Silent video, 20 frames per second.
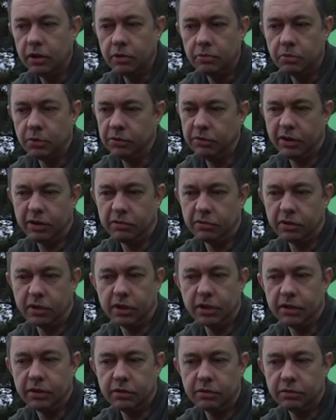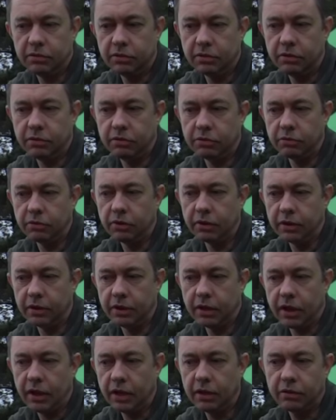but generally it's, it's alright in
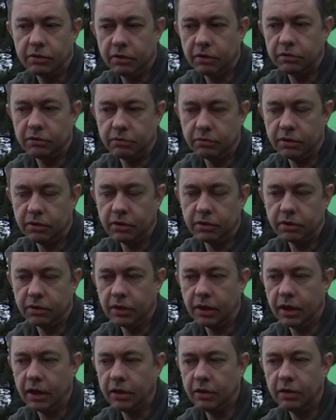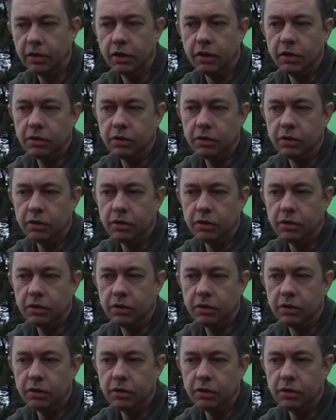the hand, doesn't really hurt the hand.